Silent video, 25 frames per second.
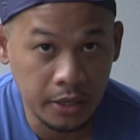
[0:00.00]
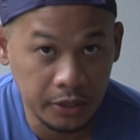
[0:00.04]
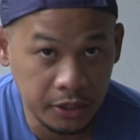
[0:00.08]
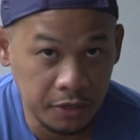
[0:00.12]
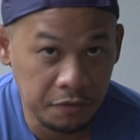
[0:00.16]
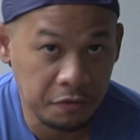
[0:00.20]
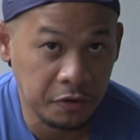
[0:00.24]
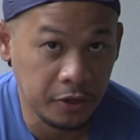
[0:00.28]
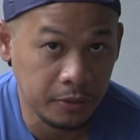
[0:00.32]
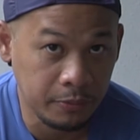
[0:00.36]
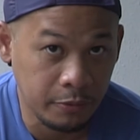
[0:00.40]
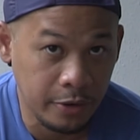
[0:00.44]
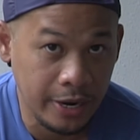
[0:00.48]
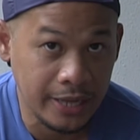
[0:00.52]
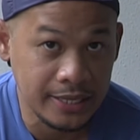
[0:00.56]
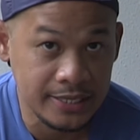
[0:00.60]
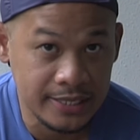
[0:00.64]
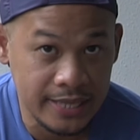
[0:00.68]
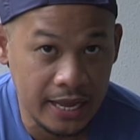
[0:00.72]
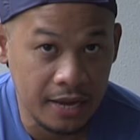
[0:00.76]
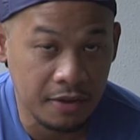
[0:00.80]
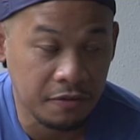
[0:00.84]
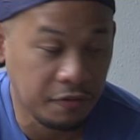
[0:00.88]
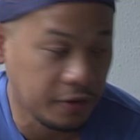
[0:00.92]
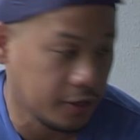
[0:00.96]
different
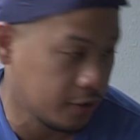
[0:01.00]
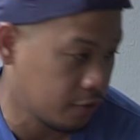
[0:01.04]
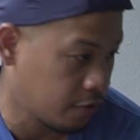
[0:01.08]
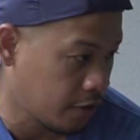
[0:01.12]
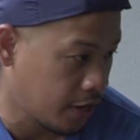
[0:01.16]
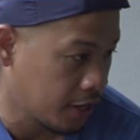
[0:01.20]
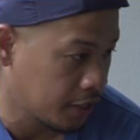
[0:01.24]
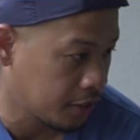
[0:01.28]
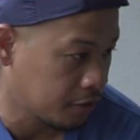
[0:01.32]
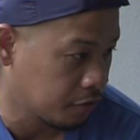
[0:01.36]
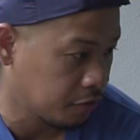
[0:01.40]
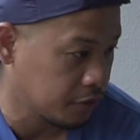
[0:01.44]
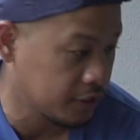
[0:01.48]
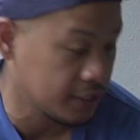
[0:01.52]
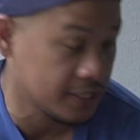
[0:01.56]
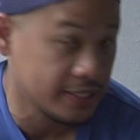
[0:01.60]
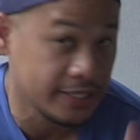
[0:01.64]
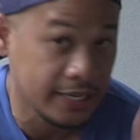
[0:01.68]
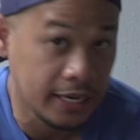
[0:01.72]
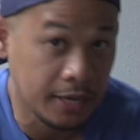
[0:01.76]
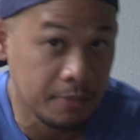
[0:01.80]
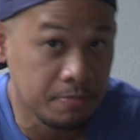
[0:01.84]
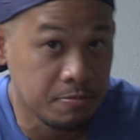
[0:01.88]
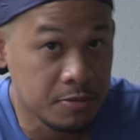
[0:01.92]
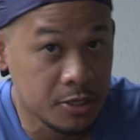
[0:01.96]
brands like Fink Rider with the
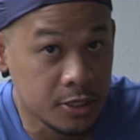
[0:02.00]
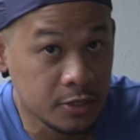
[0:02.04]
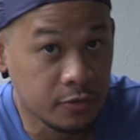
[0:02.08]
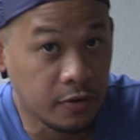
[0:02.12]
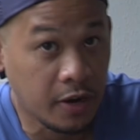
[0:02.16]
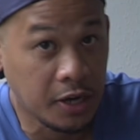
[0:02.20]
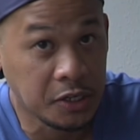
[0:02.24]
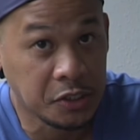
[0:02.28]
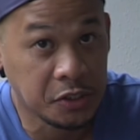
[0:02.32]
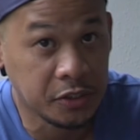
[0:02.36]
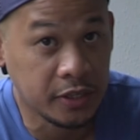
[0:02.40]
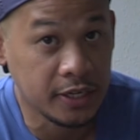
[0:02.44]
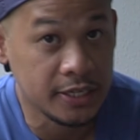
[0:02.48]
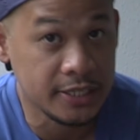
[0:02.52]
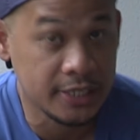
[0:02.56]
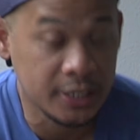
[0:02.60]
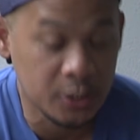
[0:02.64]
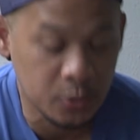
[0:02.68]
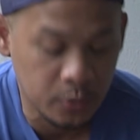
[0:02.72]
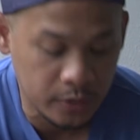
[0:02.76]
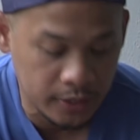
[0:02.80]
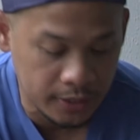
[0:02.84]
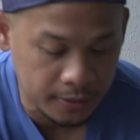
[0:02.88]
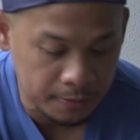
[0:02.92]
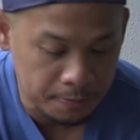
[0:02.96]
same structure as
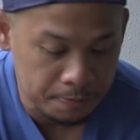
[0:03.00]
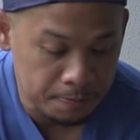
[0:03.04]
this one.